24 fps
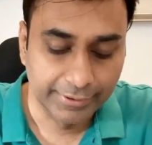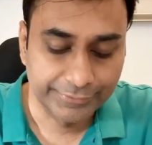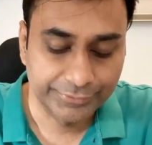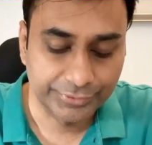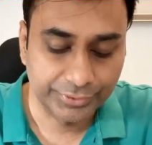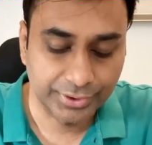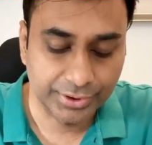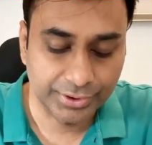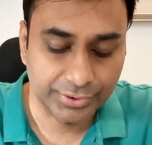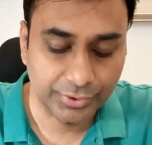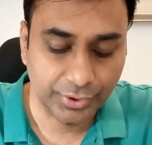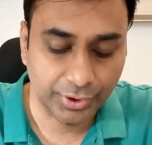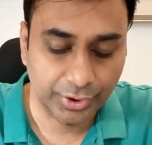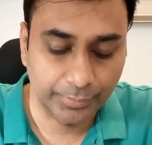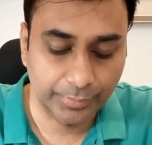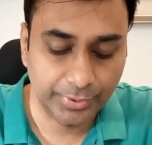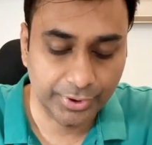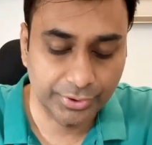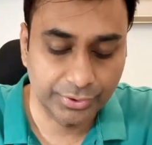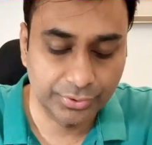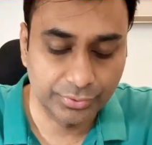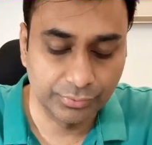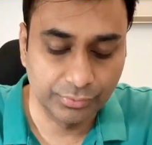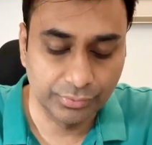So this is going to
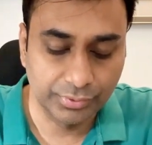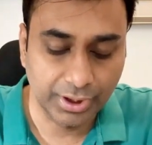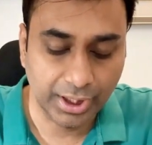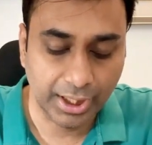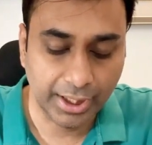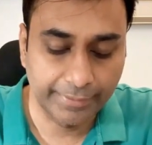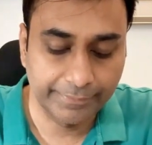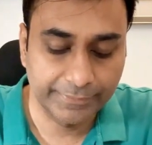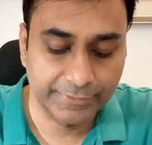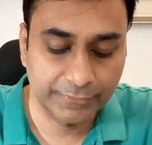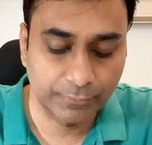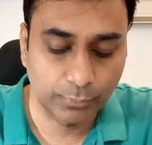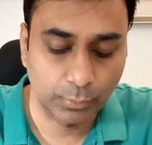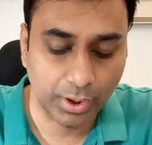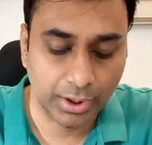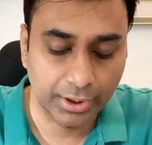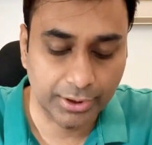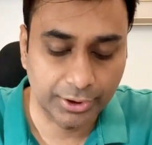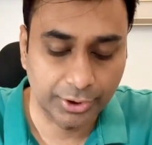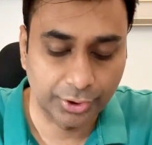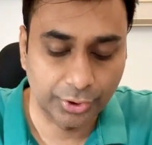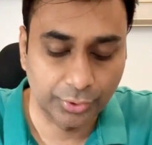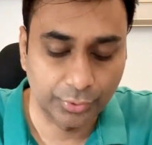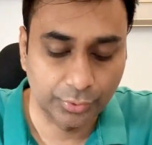be 2 times
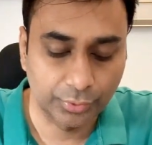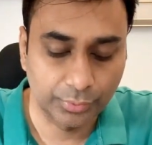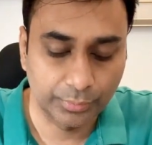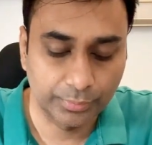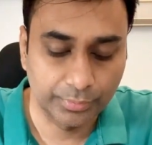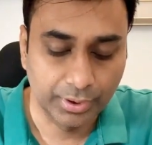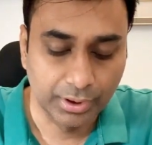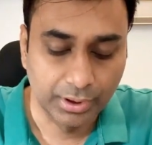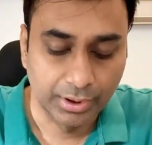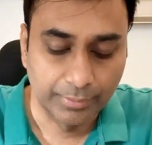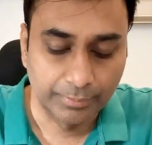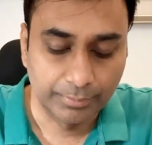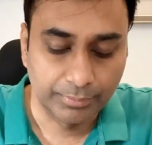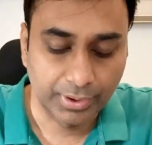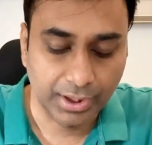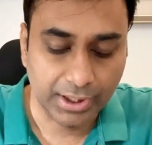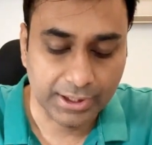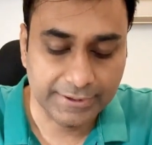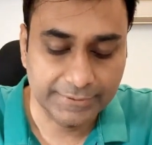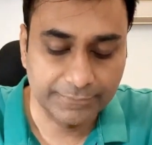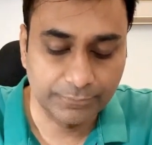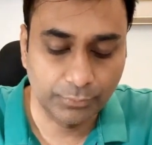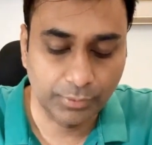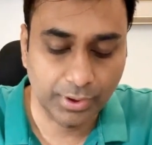1 cube
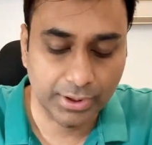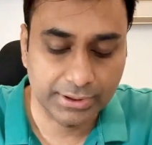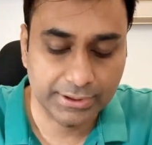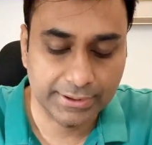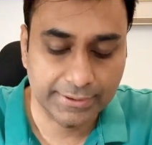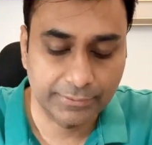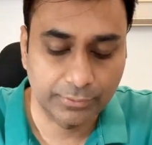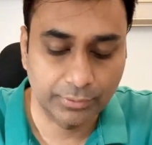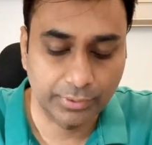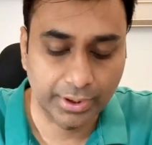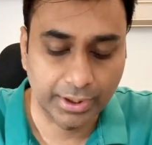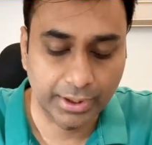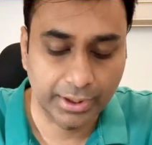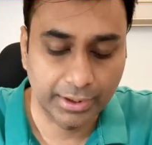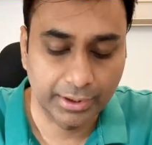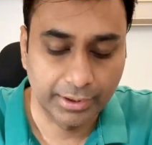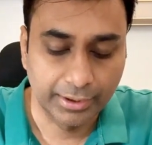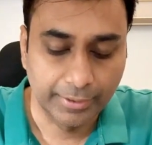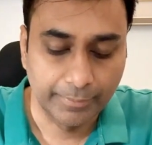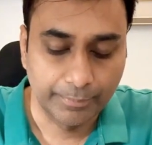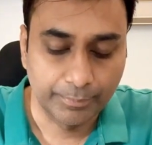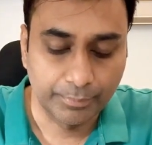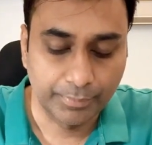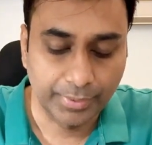plus 1 square
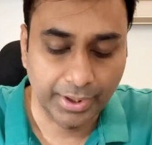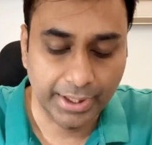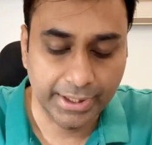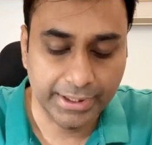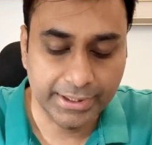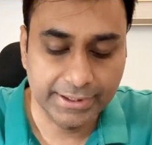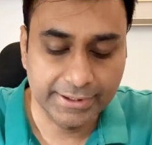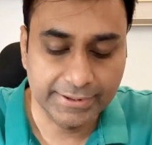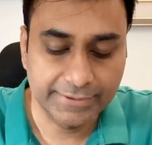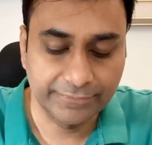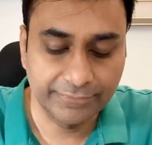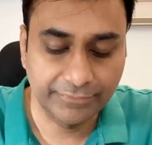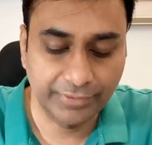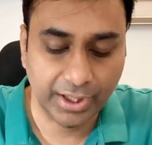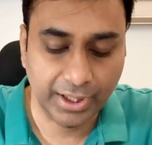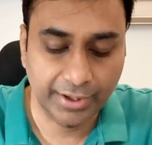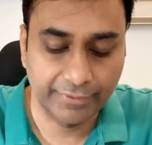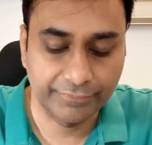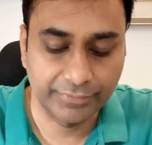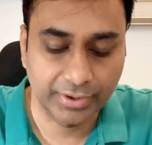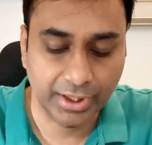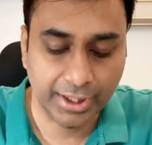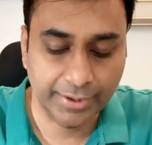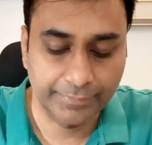minus
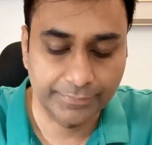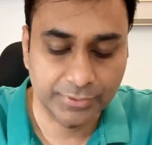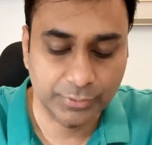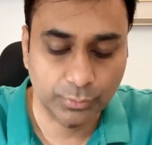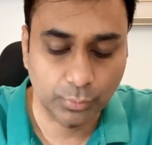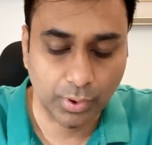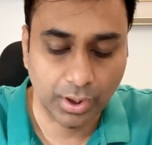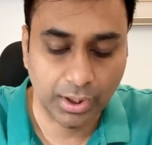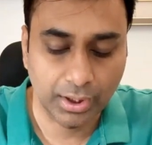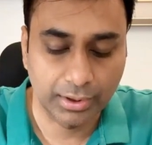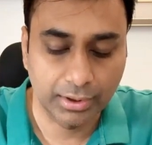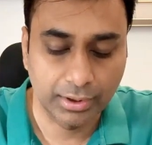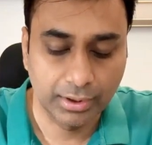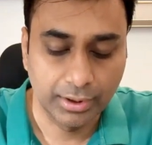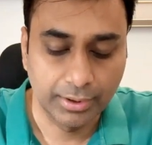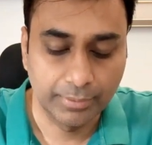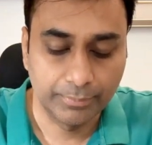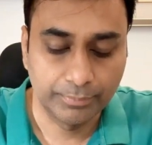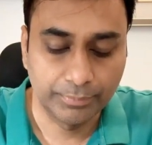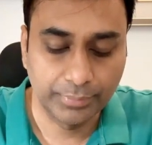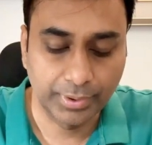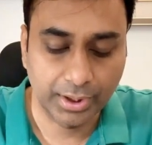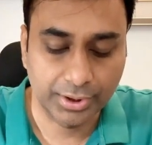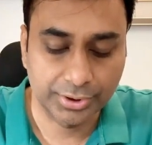5 times 1
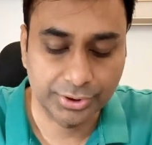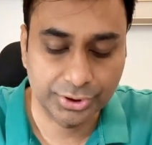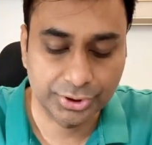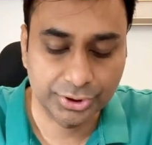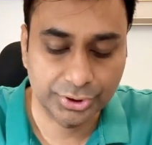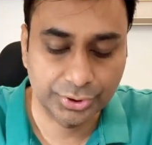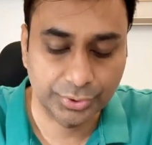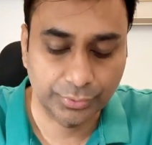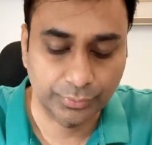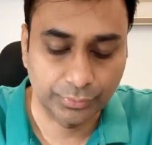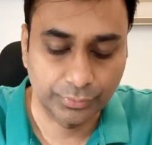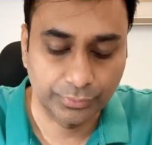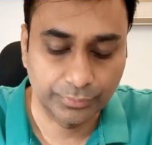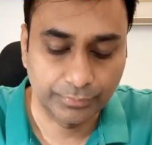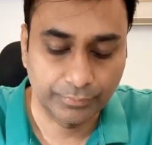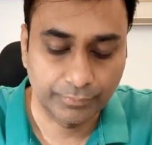plus 2.